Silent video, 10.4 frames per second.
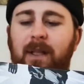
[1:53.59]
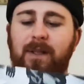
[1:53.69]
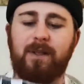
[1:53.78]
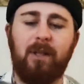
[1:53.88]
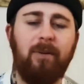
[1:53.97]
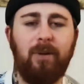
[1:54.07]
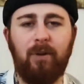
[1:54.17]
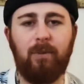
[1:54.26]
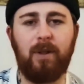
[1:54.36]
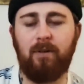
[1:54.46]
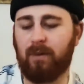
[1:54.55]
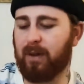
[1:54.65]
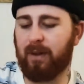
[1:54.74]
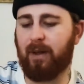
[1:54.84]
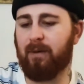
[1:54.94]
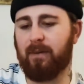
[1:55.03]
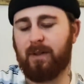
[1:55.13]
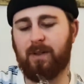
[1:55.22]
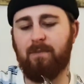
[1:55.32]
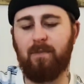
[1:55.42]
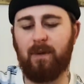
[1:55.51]
So annoying when you, I don't
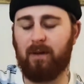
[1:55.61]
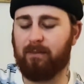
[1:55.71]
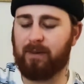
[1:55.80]
know,